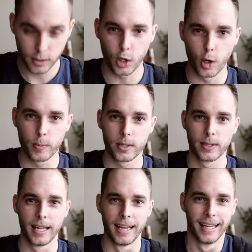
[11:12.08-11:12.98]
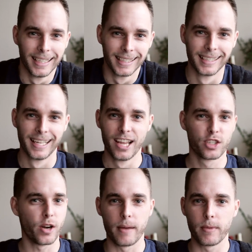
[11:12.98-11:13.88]
Oops.
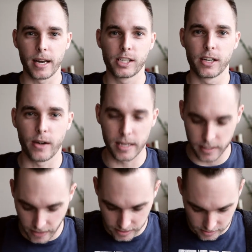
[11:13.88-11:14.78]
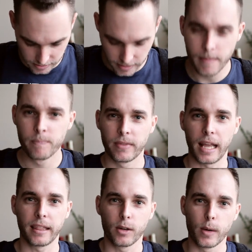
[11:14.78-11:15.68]
Sorry, I'm not actually aggressive.
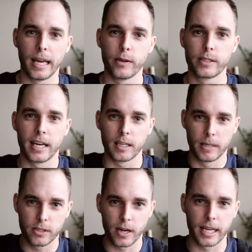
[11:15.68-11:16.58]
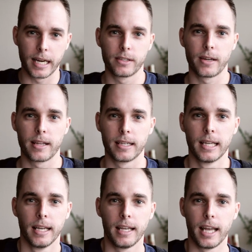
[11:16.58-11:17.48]
That thing really irritated me trying to get it together.
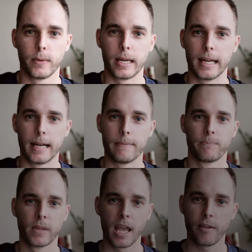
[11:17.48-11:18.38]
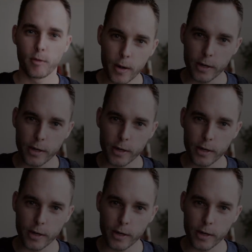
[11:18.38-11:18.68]
Anyway, have a Merry